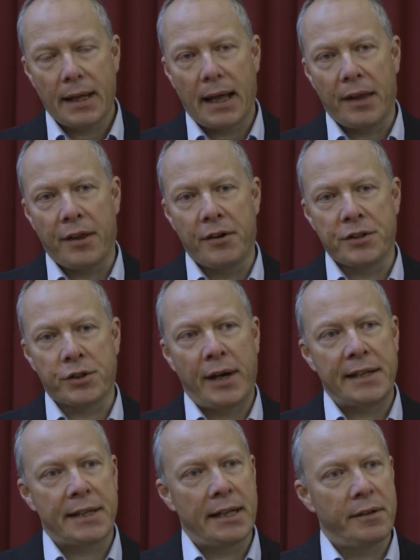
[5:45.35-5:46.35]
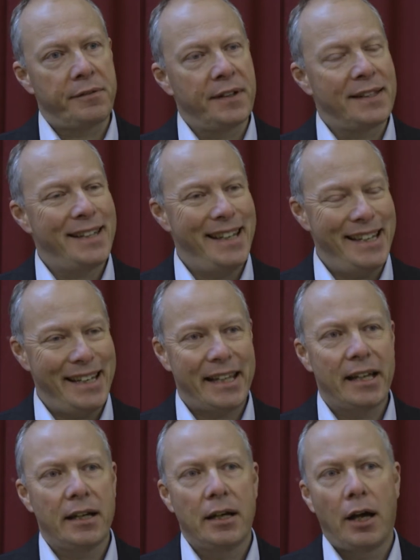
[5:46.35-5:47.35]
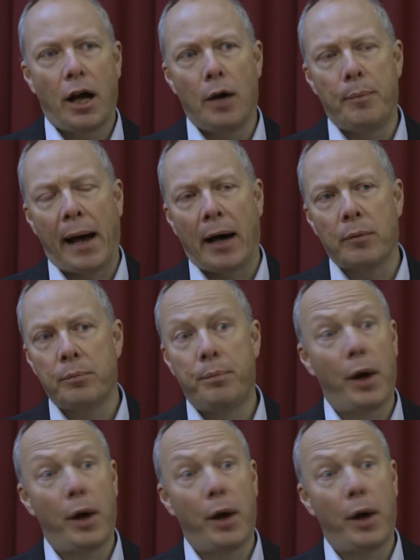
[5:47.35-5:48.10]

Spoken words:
There is a great deal of fatigue about